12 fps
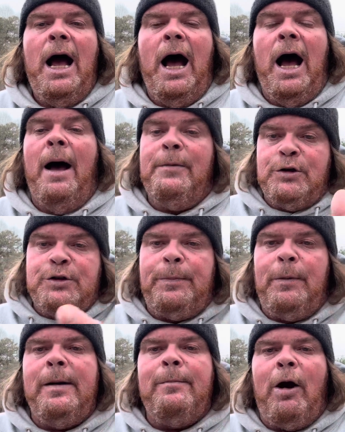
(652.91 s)
There's
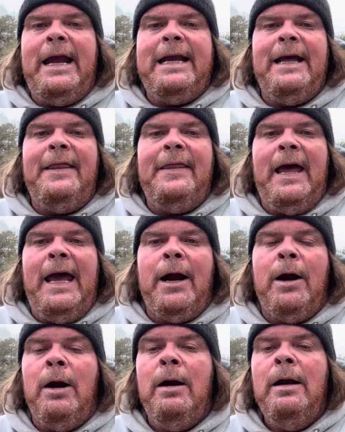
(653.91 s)
spring break in
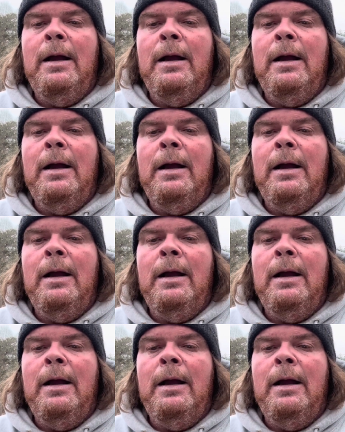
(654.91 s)
there.